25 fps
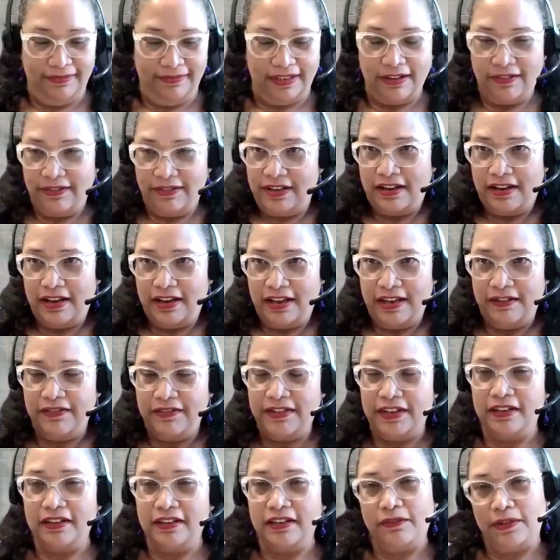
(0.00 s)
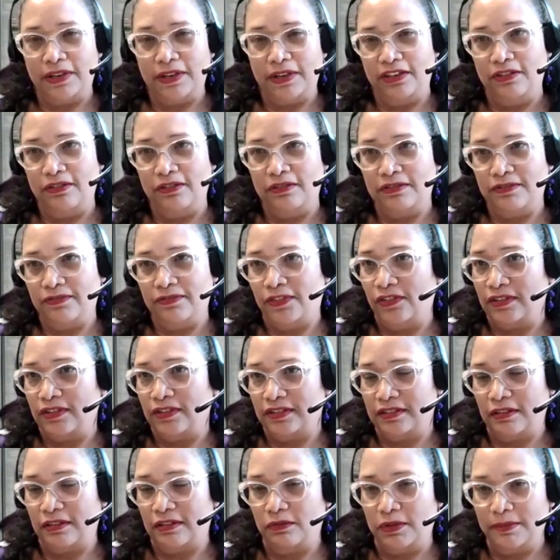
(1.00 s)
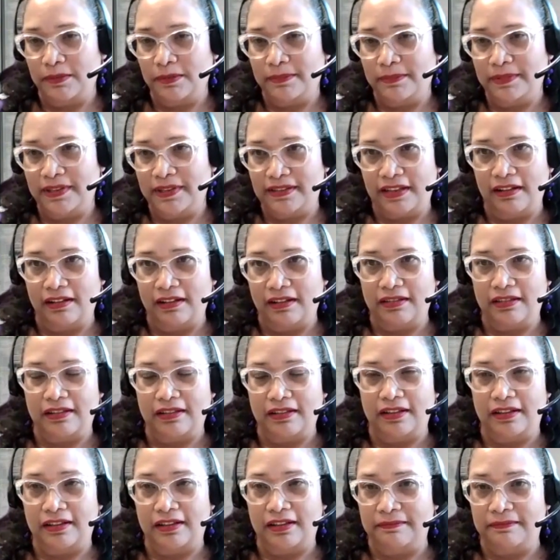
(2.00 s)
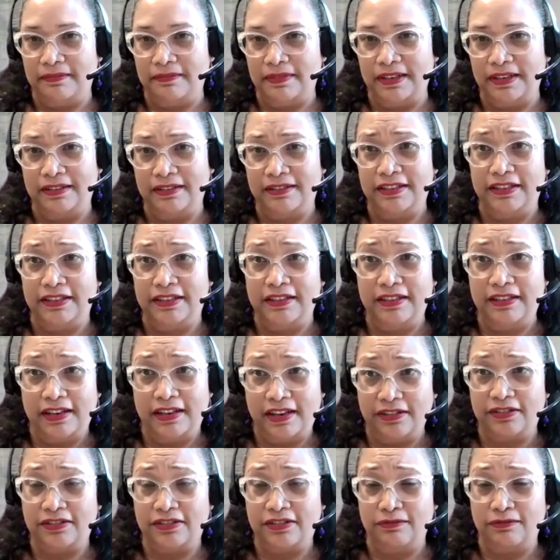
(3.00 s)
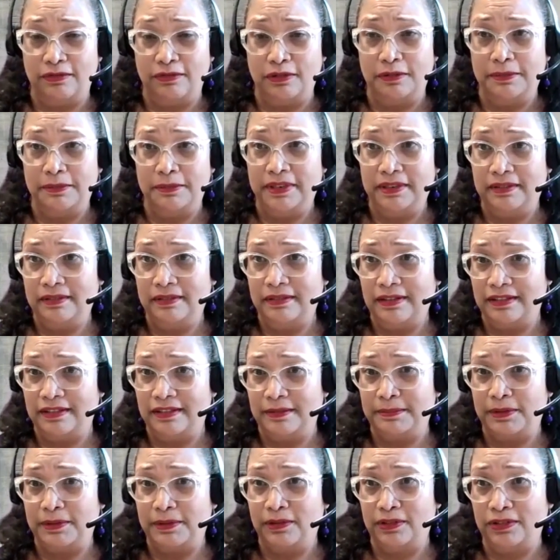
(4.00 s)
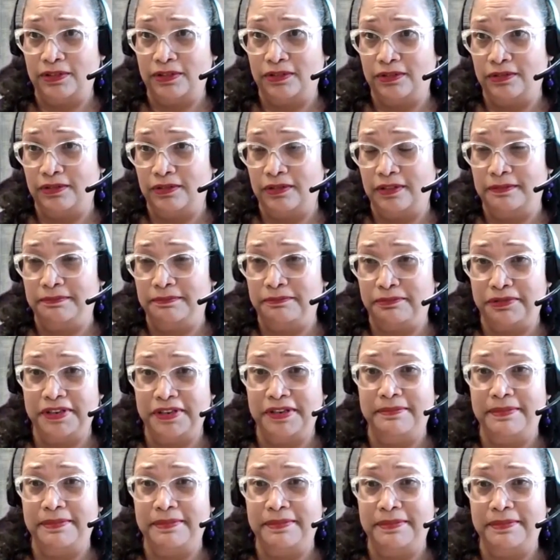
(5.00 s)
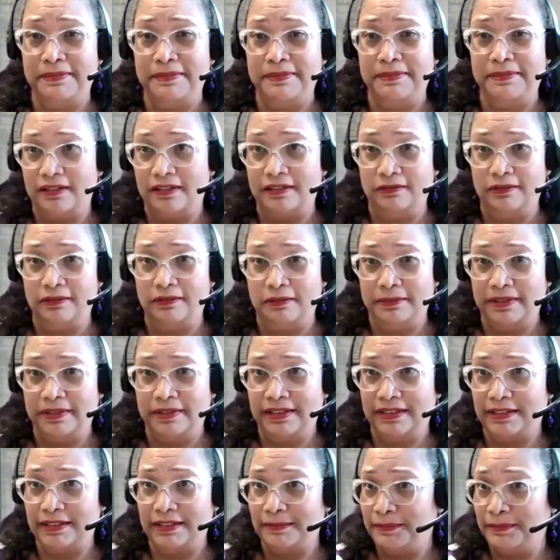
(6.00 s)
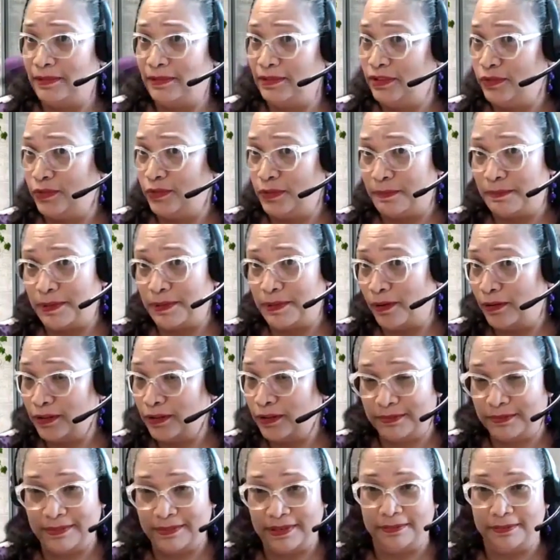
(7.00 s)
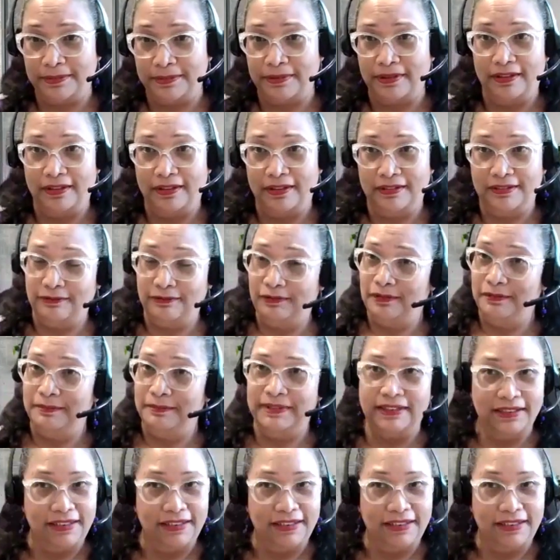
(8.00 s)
I mean, even when you focus on women's health, a teenage woman as opposed to a premenopausal woman, as opposed to a postmenopausal woman.